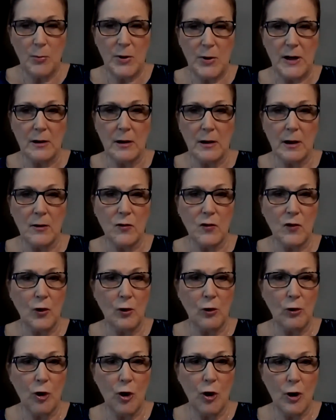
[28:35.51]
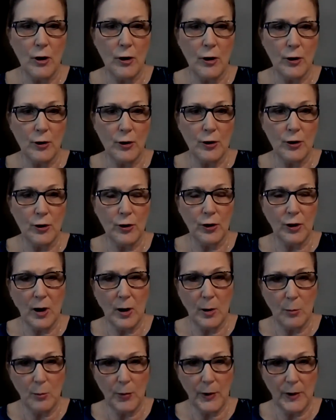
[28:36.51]
because the longer your
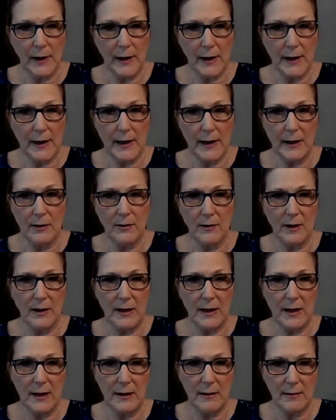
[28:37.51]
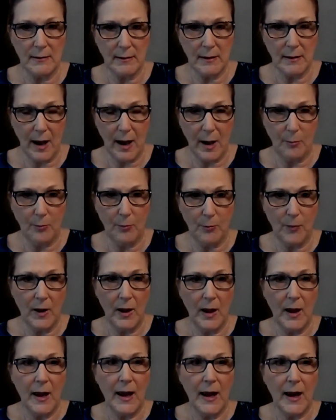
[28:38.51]
company is an ESOP
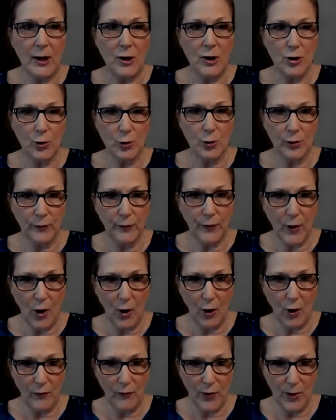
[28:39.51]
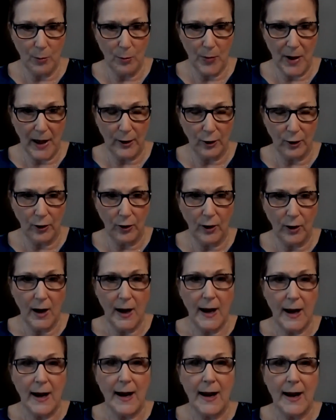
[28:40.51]
and you're involved, the better.
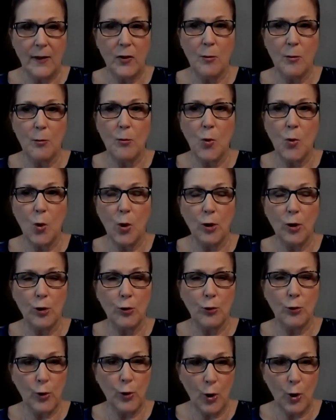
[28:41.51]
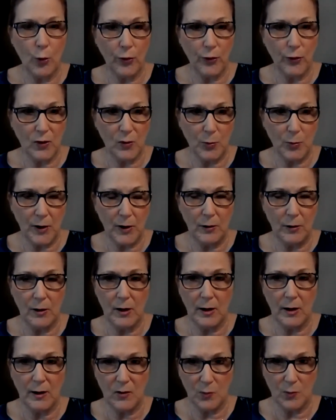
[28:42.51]
And the more growth, it's
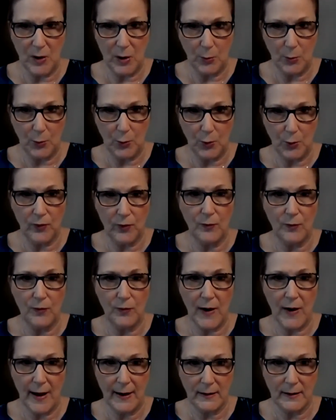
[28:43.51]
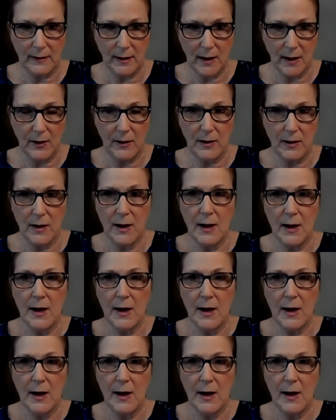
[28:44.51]
been it's been a proven fact that